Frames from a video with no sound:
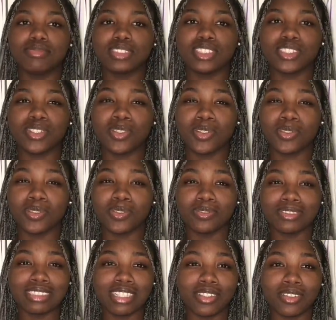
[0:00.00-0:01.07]
So
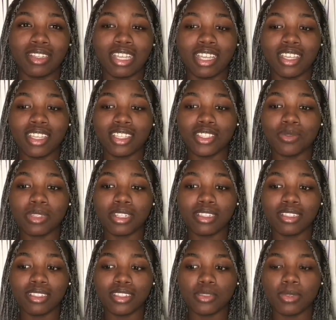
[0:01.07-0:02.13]
you
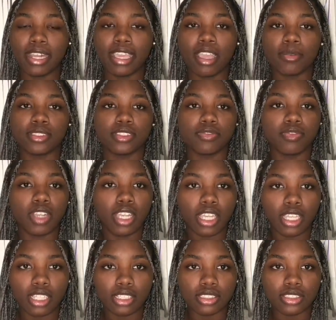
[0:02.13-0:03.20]
wanna hang out with your
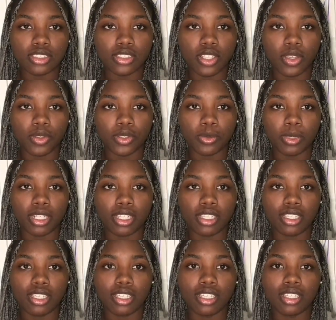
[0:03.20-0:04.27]
friends. You
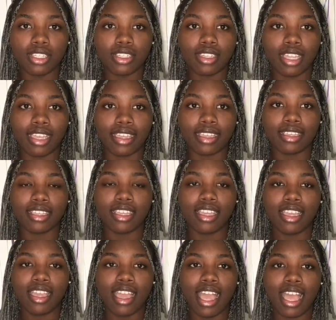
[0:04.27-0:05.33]
wanna like
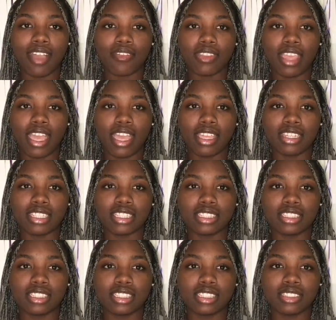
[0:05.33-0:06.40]
have that
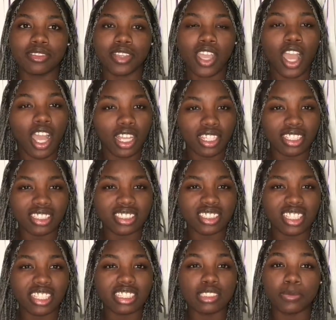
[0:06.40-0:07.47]
college
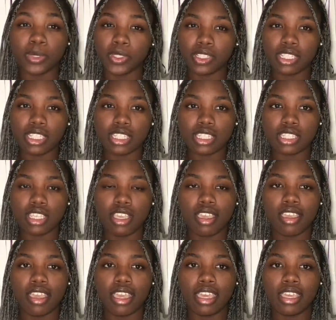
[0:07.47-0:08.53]
experience,
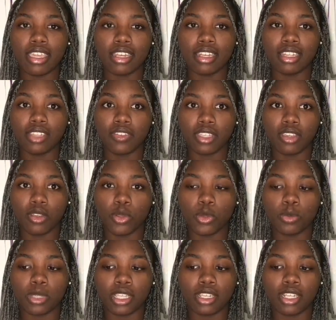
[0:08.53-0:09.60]
and living at
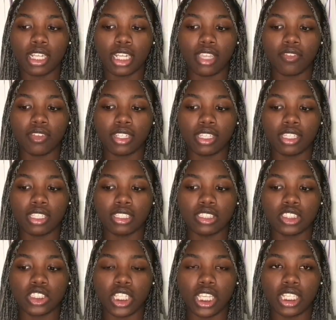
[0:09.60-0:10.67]
home can definitely
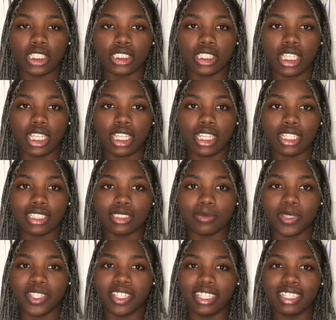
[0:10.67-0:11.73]
change that
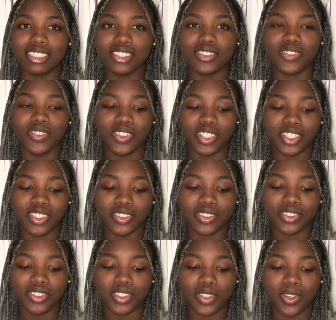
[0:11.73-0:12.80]
experience for you.
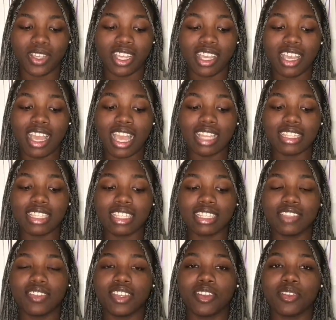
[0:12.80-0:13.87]
So I think
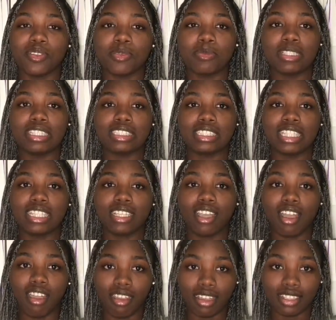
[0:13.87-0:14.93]
living at home is a
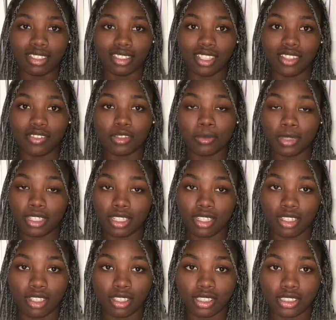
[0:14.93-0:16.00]
con of community
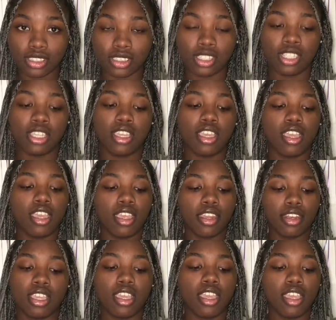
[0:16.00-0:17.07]
college.
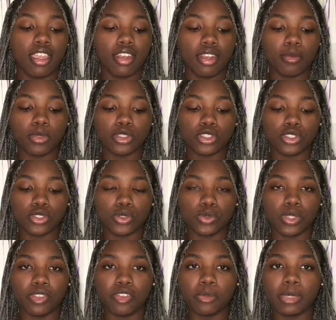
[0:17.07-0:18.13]
Number
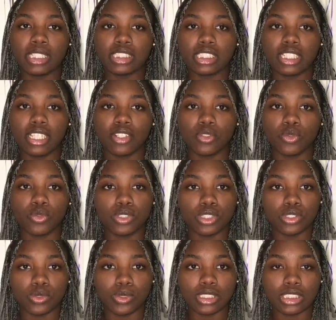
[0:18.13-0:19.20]
two, information and
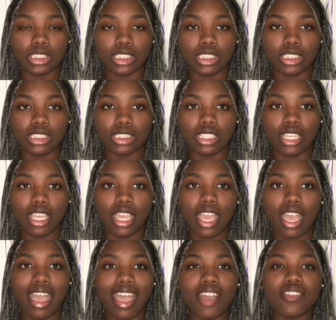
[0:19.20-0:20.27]
resources.
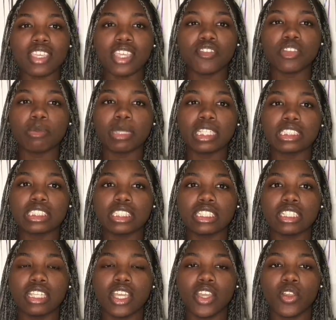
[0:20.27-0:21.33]
Having
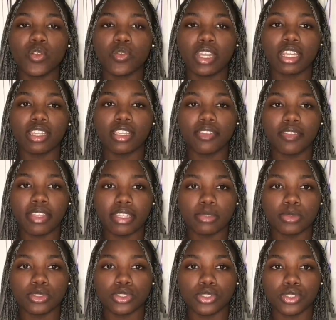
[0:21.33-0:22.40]
information readily
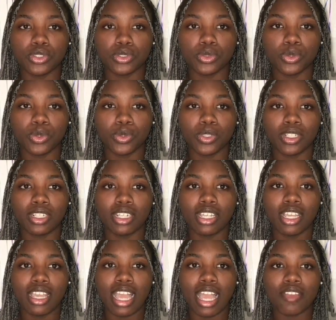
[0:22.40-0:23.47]
available to you, or
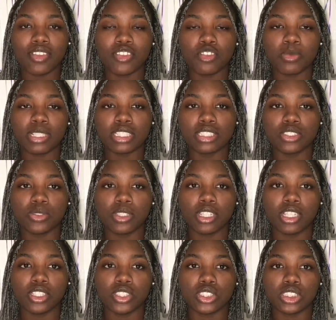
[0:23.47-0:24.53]
having information that you
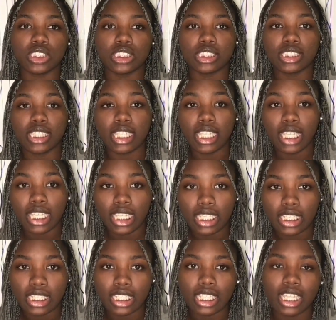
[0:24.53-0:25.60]
can
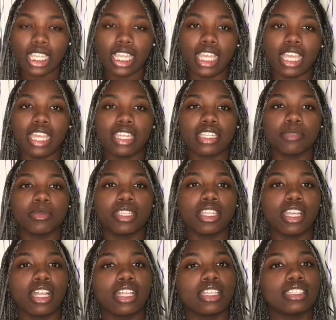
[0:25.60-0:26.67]
understand at a community
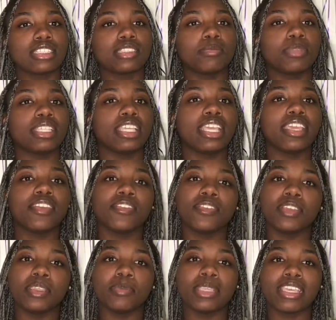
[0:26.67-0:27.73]
college, can be
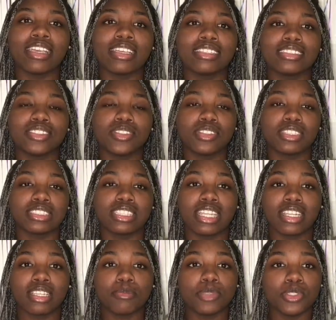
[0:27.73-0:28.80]
iffy because there's a lot
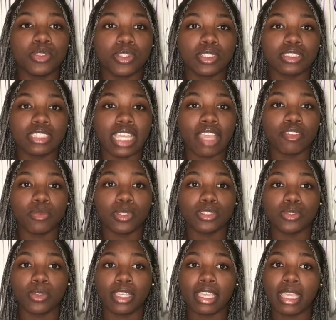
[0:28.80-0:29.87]
of commuters. Not everyone
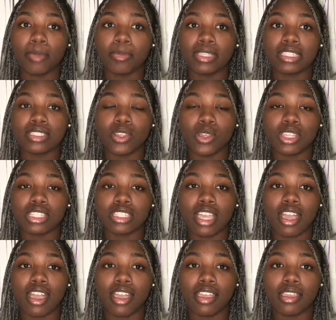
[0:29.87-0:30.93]
is on campus all the
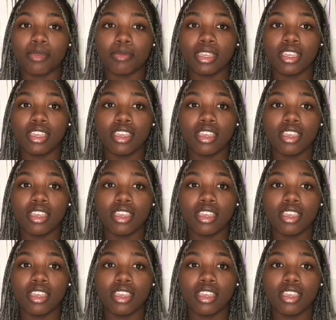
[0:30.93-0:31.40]
time.